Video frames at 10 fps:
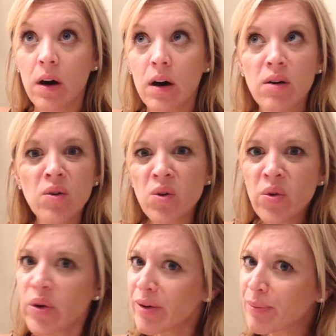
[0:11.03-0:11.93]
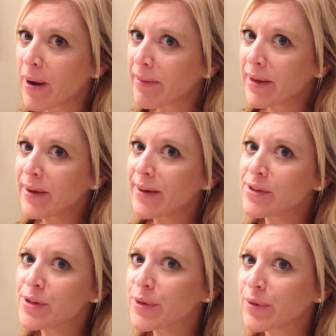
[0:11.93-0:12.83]
probably
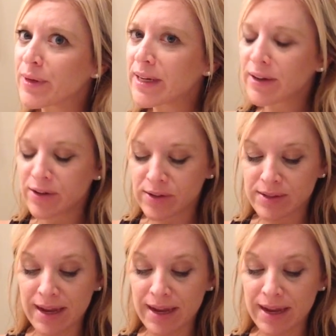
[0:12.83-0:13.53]
2 or 3 years